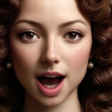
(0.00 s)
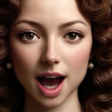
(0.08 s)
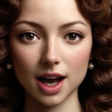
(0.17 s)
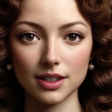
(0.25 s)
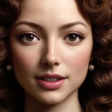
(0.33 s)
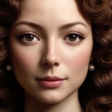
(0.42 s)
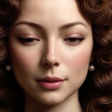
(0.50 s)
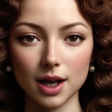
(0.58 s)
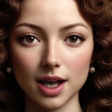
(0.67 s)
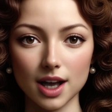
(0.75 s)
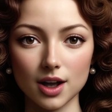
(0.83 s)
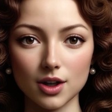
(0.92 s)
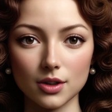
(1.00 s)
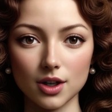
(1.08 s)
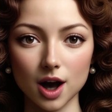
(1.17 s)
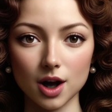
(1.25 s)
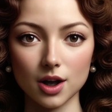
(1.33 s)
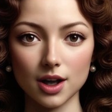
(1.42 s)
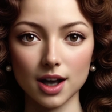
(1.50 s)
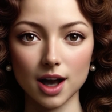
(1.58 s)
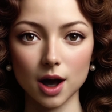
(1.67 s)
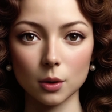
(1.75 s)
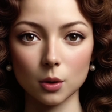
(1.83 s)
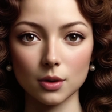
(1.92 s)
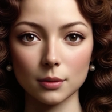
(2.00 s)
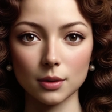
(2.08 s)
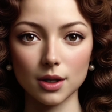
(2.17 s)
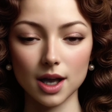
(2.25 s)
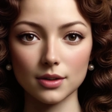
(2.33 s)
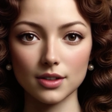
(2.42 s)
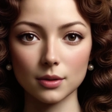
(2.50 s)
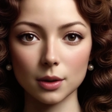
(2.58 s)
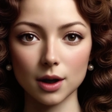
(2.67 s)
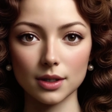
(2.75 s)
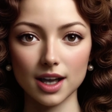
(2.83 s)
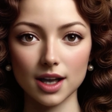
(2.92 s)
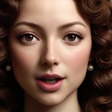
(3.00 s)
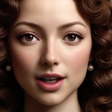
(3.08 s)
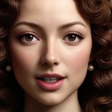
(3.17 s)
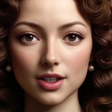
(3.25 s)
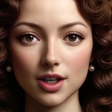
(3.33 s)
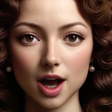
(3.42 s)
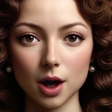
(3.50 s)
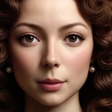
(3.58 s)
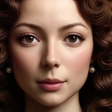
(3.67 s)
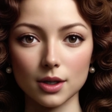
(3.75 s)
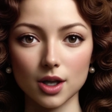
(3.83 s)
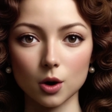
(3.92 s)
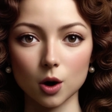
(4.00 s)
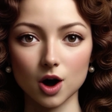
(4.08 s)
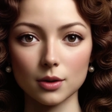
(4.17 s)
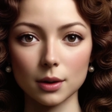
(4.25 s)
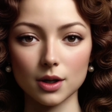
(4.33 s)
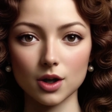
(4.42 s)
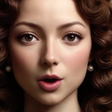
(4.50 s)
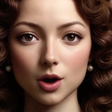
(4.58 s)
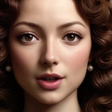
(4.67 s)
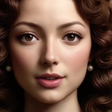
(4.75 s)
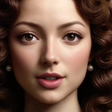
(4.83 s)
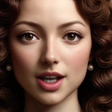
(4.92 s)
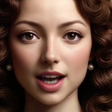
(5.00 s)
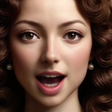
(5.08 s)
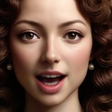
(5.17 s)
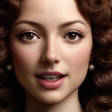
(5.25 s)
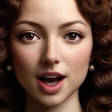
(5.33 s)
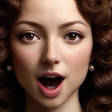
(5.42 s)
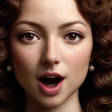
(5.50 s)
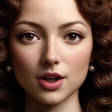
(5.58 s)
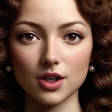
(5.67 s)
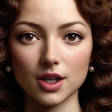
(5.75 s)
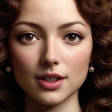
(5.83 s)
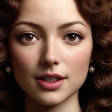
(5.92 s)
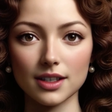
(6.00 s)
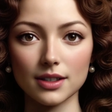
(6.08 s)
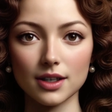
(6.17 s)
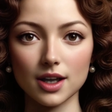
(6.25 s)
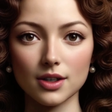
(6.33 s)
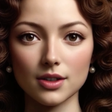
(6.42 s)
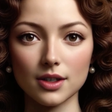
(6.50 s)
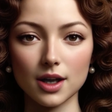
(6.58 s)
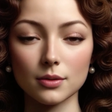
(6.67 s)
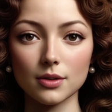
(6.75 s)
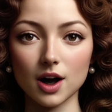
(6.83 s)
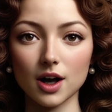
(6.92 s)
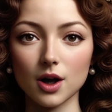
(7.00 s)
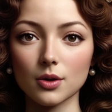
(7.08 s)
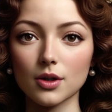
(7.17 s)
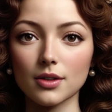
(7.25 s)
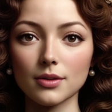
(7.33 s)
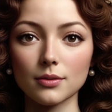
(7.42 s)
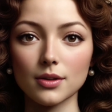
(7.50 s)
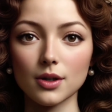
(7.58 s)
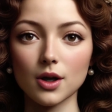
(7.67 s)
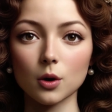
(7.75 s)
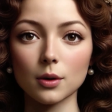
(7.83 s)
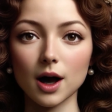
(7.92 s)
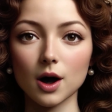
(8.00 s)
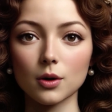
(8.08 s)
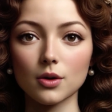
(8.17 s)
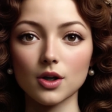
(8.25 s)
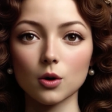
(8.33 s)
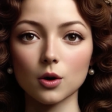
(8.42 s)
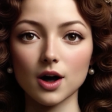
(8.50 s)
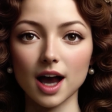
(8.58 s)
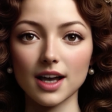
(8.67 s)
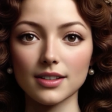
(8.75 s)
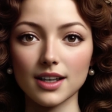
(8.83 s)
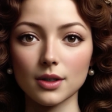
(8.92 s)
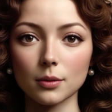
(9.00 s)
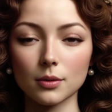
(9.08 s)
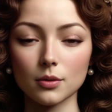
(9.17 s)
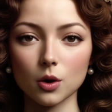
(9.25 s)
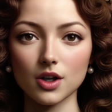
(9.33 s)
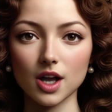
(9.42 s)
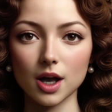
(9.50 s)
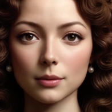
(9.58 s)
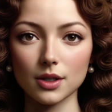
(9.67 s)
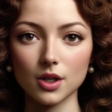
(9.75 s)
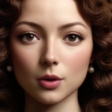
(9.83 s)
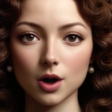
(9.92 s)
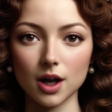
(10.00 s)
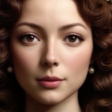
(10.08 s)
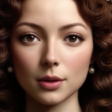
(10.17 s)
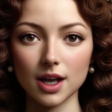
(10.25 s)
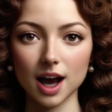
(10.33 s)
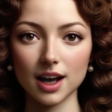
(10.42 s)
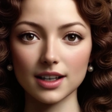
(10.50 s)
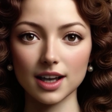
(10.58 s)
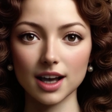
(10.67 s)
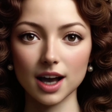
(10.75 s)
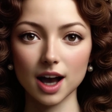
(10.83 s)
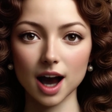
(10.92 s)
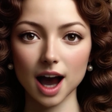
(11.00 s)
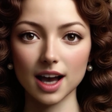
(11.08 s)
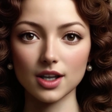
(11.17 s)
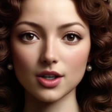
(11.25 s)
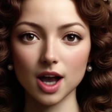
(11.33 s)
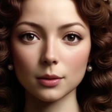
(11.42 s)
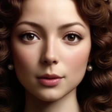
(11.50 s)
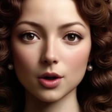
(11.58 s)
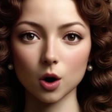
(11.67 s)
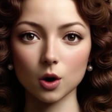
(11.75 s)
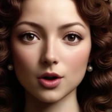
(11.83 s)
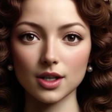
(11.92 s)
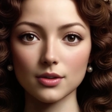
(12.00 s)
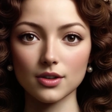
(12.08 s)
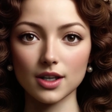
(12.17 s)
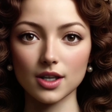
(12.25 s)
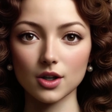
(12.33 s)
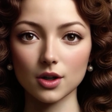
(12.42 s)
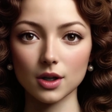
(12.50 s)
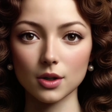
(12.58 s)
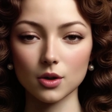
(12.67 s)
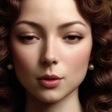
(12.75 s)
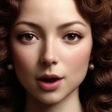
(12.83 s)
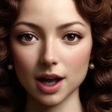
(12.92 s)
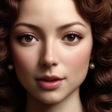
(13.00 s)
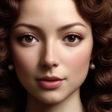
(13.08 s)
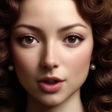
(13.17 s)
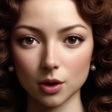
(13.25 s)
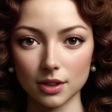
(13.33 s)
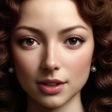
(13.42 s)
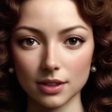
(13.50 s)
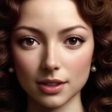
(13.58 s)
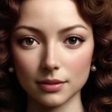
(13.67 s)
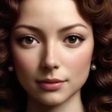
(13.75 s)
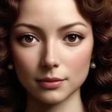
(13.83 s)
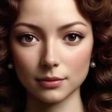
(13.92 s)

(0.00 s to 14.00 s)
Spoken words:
And my younger daughter was beloved by the English, but torn by loyalty and conscience in the years that followed. Though my own story ended before James's reign began, I shaped the course of history through my influence.